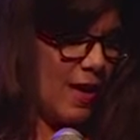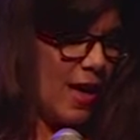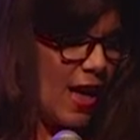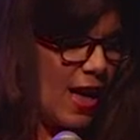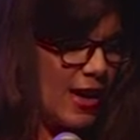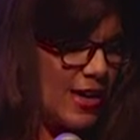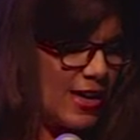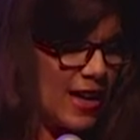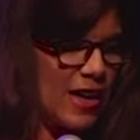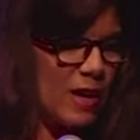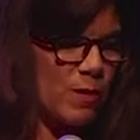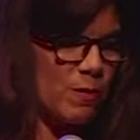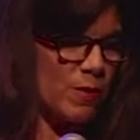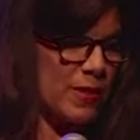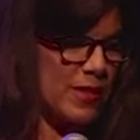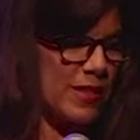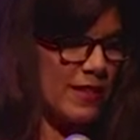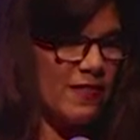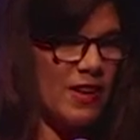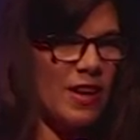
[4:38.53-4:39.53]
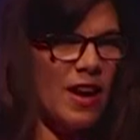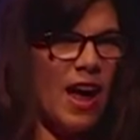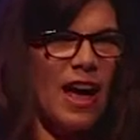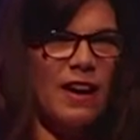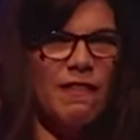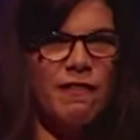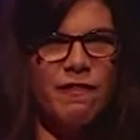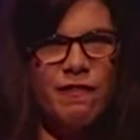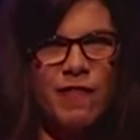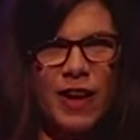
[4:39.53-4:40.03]
I can't believe it,
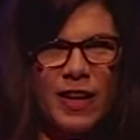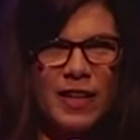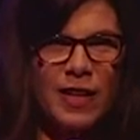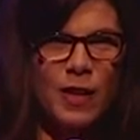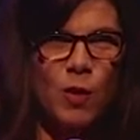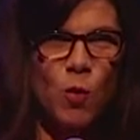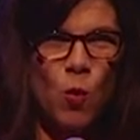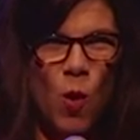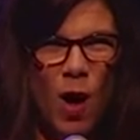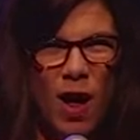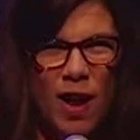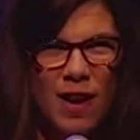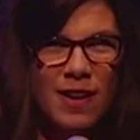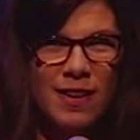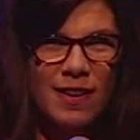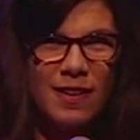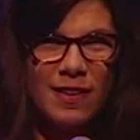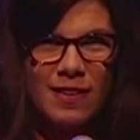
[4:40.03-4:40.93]
I fucking won.